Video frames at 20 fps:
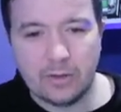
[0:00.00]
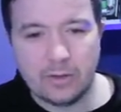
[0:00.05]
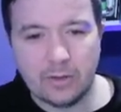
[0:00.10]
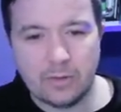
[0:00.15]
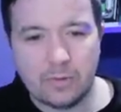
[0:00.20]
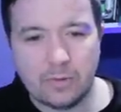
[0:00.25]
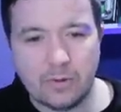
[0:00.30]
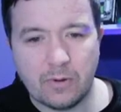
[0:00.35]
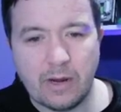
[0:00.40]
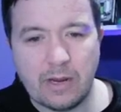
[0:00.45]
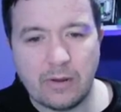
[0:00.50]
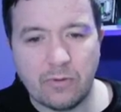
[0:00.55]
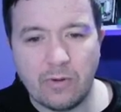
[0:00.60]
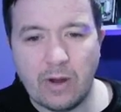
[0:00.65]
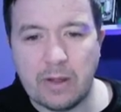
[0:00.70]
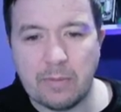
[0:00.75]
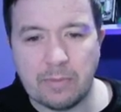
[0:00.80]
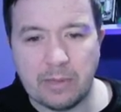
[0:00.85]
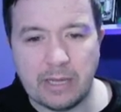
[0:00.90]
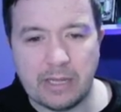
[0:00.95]
Great,
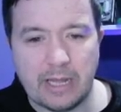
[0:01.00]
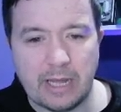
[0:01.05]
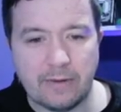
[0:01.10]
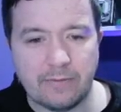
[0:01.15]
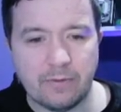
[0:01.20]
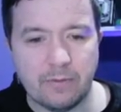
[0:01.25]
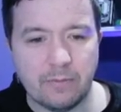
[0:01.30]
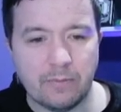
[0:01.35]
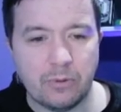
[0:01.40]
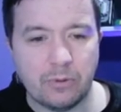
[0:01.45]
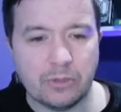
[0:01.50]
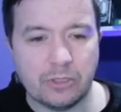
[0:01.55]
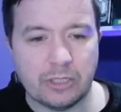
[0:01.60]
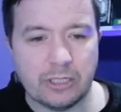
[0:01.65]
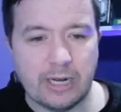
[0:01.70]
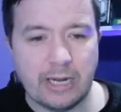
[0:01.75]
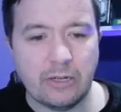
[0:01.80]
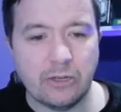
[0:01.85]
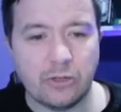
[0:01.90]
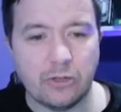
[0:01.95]
great play there from Puncheon
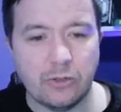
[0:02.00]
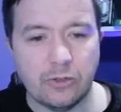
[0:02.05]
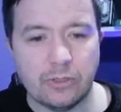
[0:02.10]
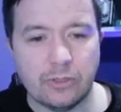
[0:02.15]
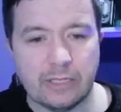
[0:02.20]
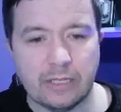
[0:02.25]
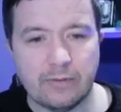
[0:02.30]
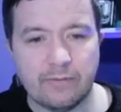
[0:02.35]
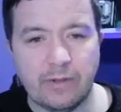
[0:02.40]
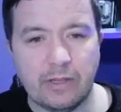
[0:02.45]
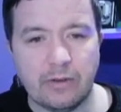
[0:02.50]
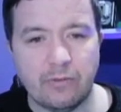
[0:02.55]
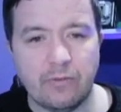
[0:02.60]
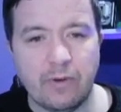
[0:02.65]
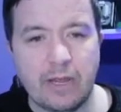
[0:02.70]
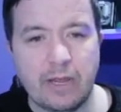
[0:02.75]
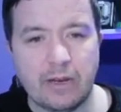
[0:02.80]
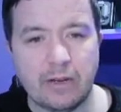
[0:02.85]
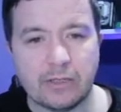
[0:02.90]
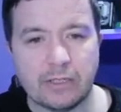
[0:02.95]
and Kusik.
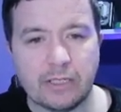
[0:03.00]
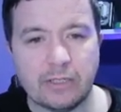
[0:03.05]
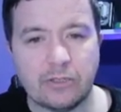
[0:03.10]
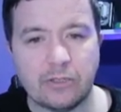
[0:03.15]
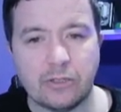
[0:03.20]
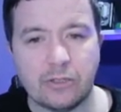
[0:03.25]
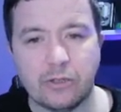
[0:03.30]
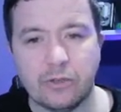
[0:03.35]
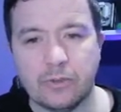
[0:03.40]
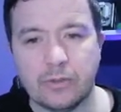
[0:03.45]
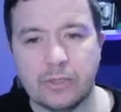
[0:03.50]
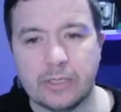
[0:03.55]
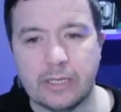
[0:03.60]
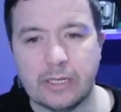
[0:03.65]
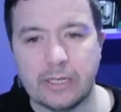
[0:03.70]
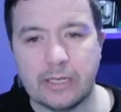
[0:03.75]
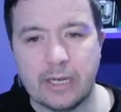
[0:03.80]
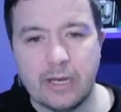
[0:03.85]
Villarenos into Kusik.